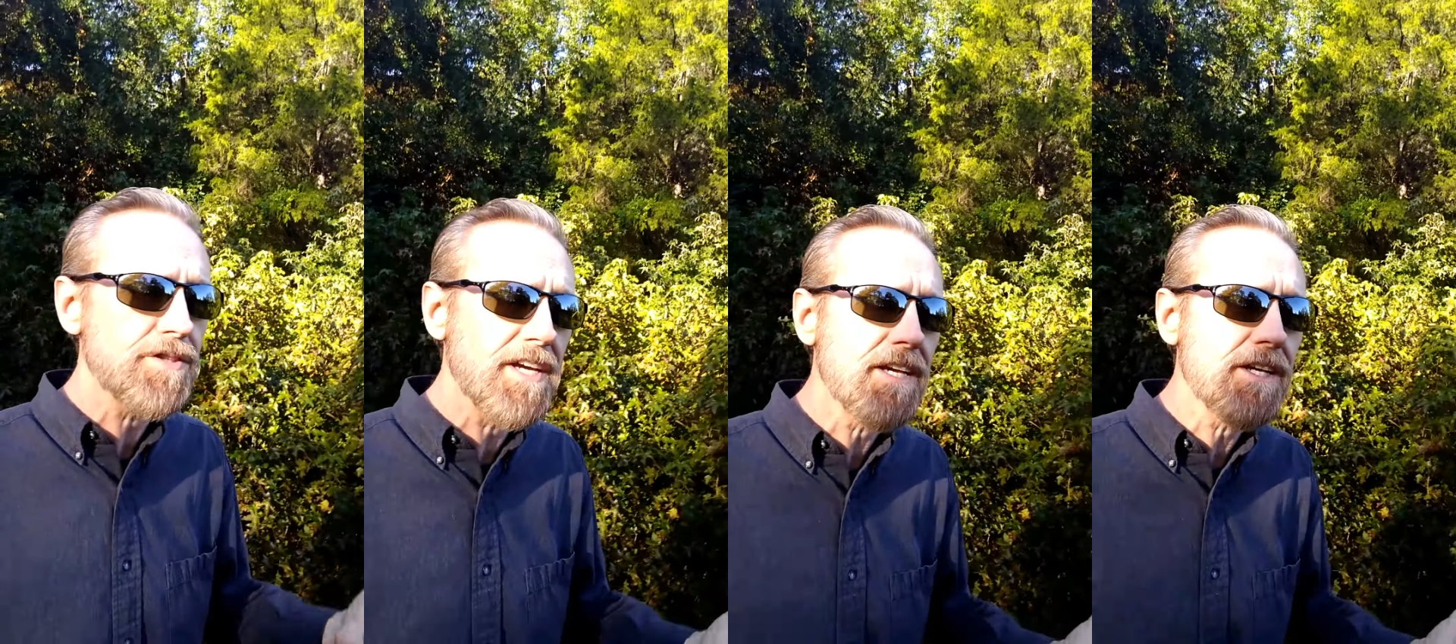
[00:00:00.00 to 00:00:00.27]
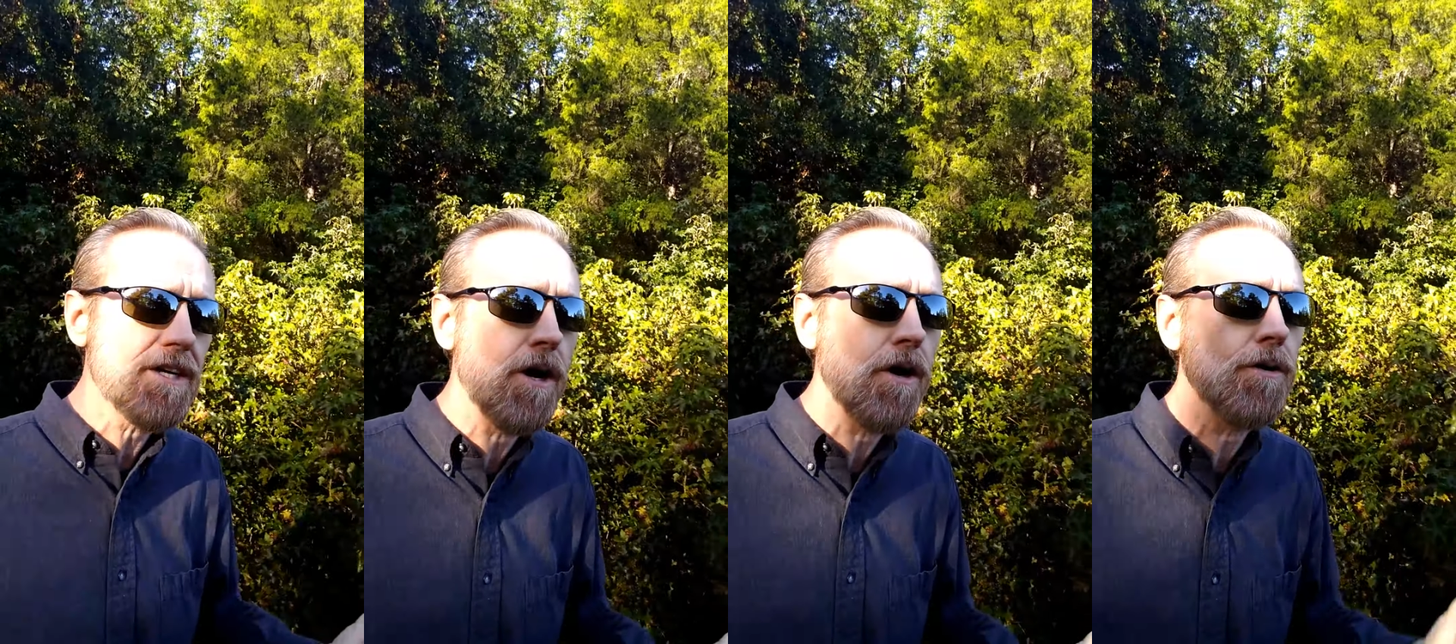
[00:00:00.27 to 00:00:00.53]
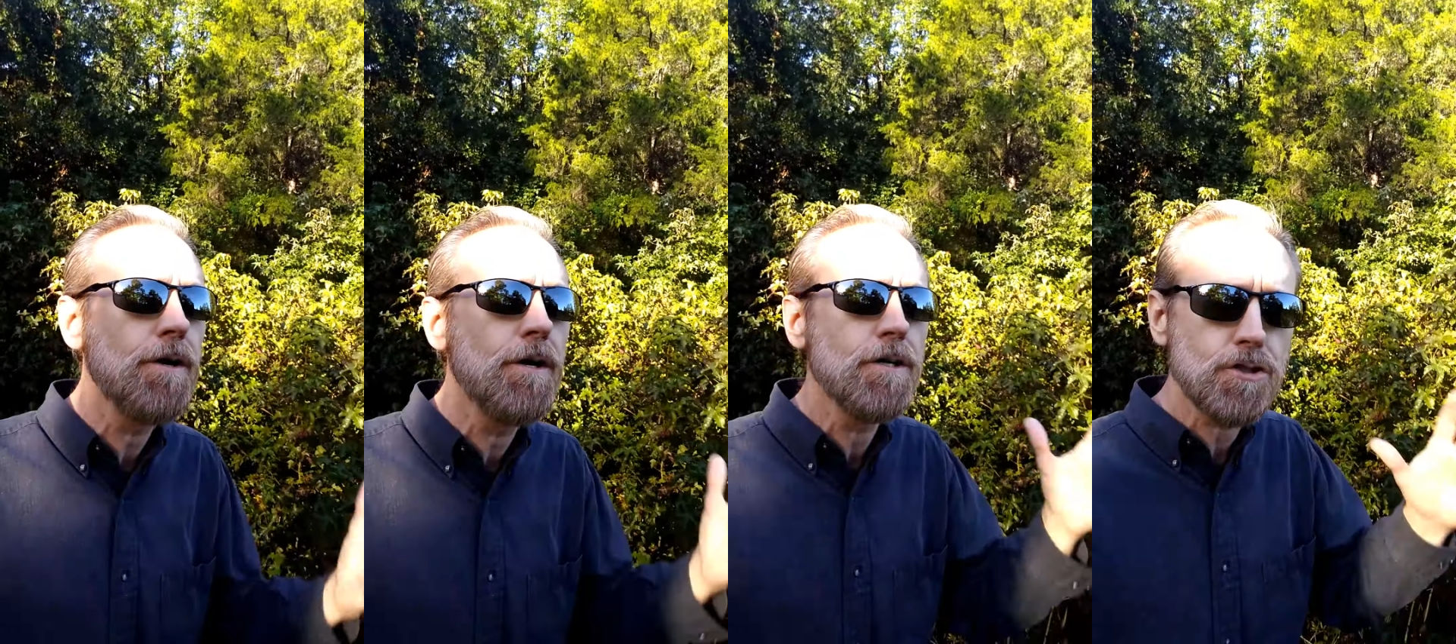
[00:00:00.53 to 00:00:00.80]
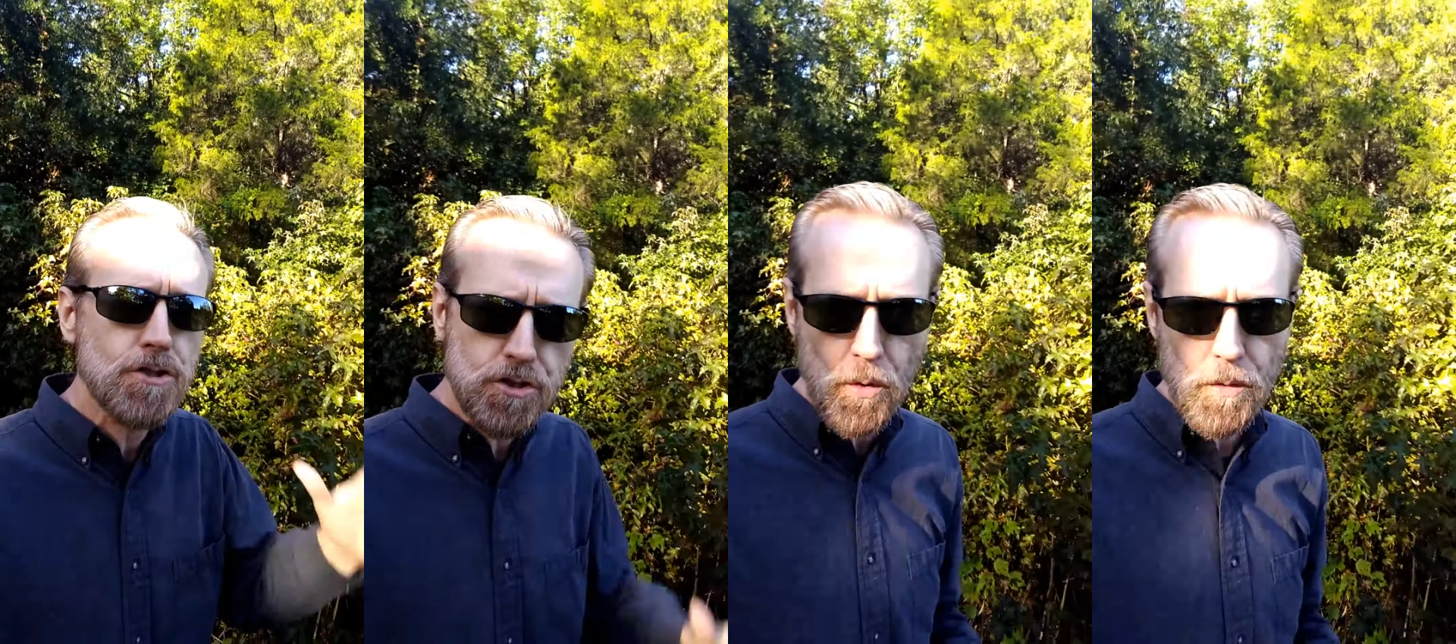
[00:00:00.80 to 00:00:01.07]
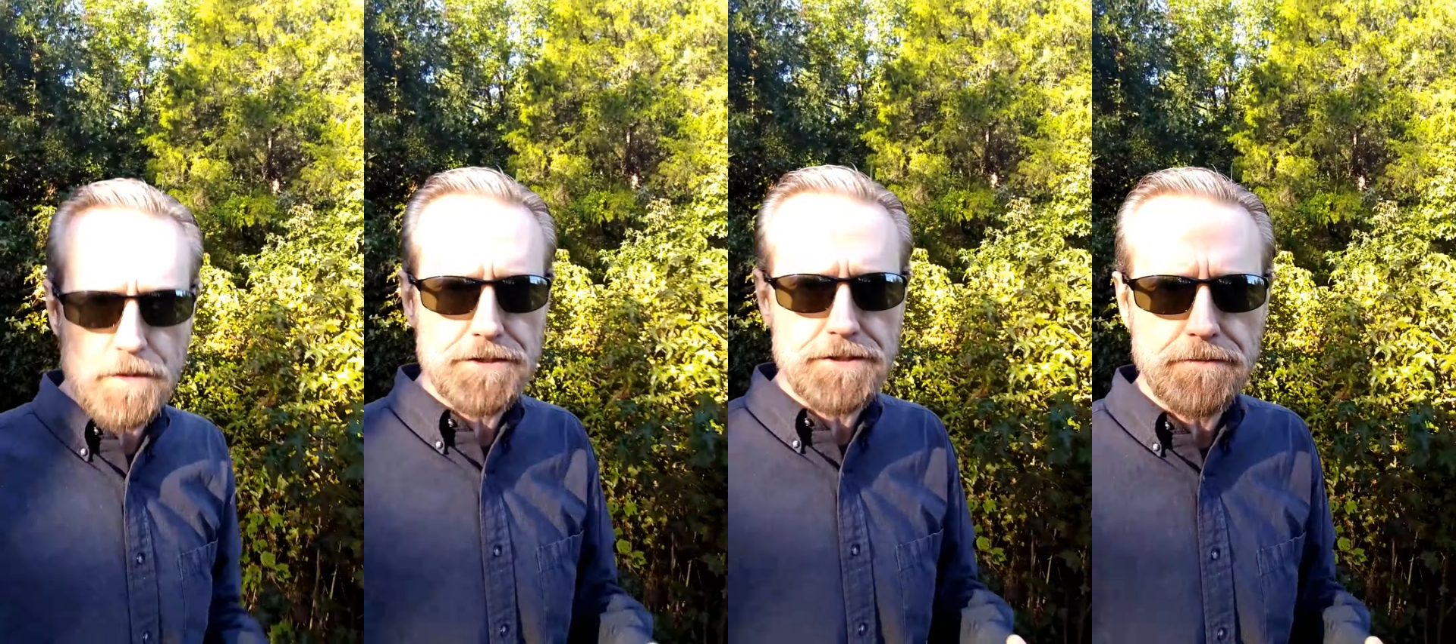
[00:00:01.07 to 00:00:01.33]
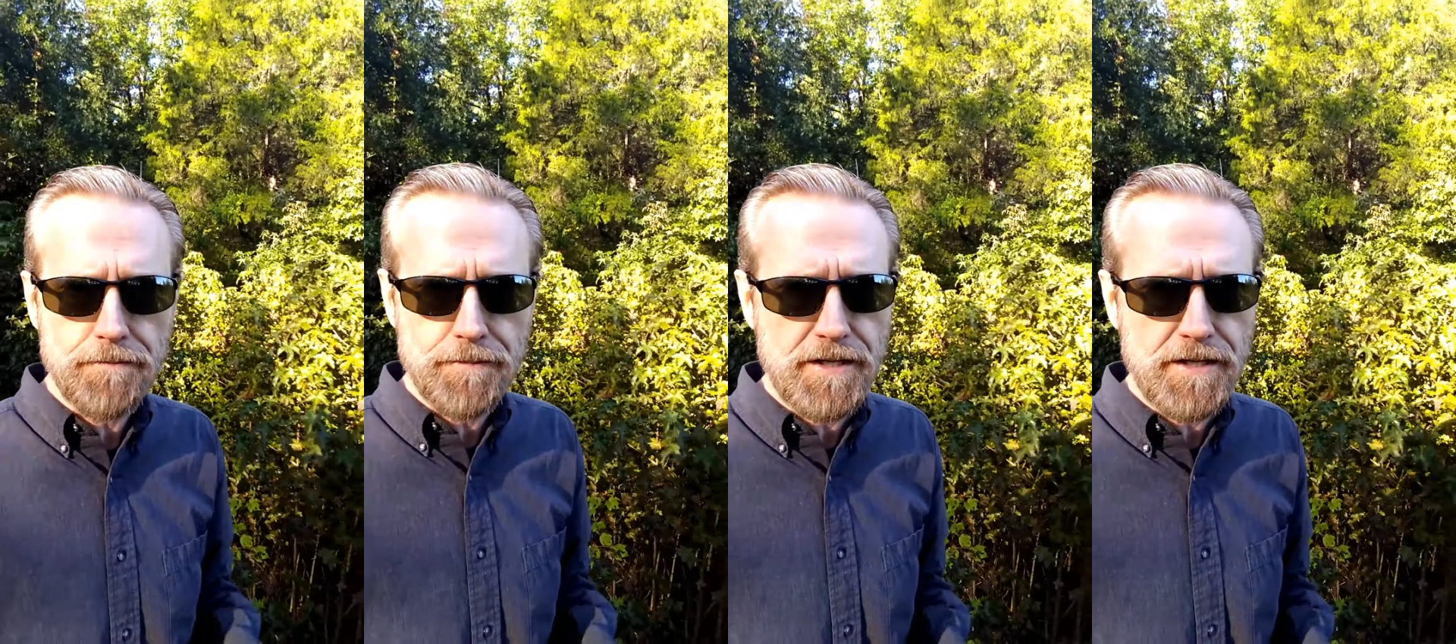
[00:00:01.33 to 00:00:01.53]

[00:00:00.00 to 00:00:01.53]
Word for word: thing called Shorts.